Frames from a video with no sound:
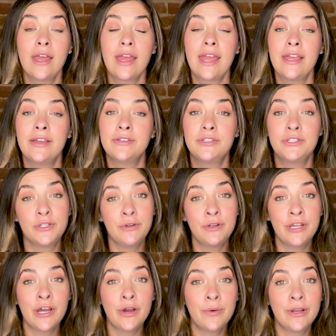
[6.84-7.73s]
a
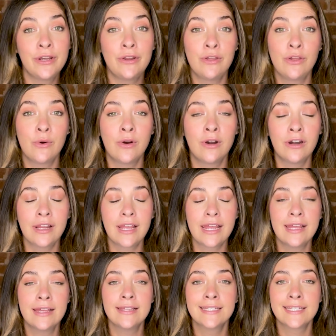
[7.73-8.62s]
studio in New York
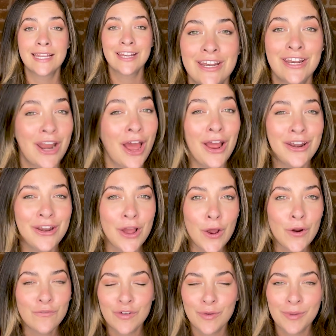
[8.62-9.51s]
is not
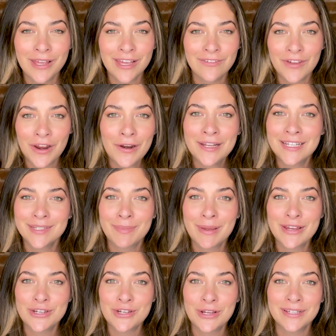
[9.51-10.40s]
known for being very
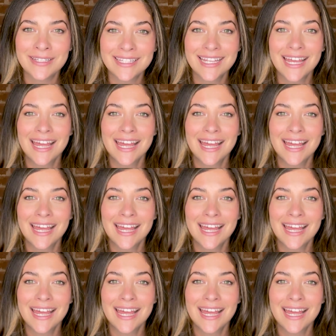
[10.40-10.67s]
spacious,